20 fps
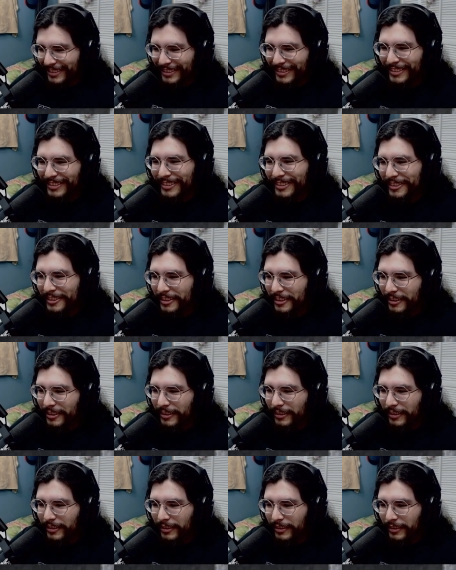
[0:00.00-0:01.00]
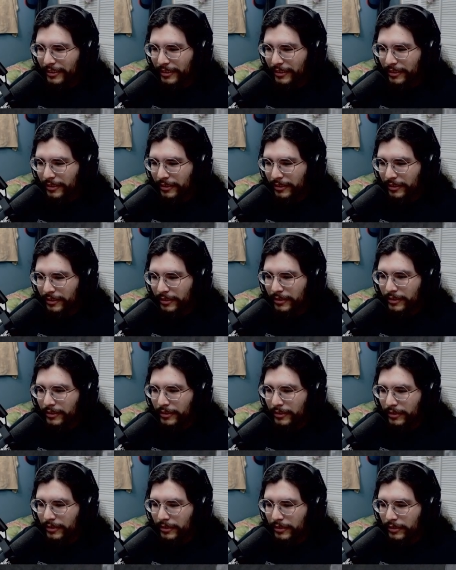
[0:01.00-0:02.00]

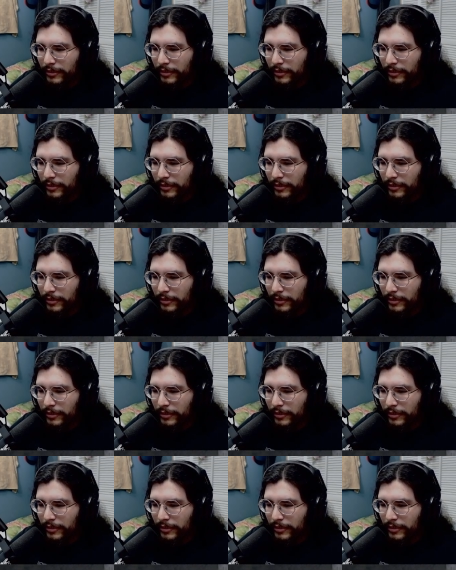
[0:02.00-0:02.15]
No one is speaking in this clip.